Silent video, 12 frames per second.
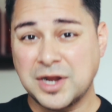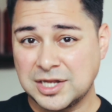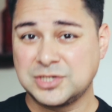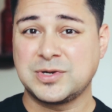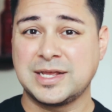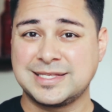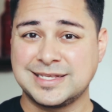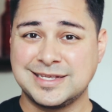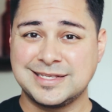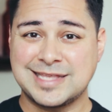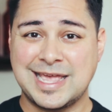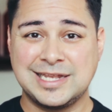on
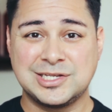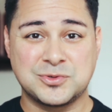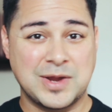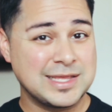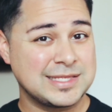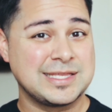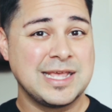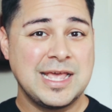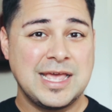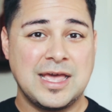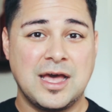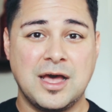dresses and dress
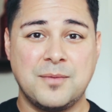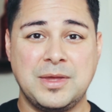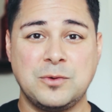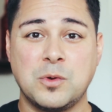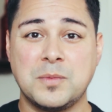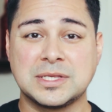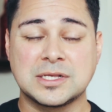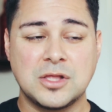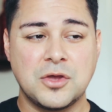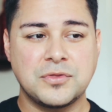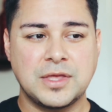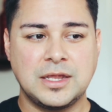in women's
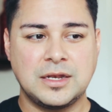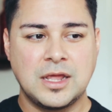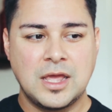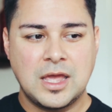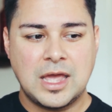clothing.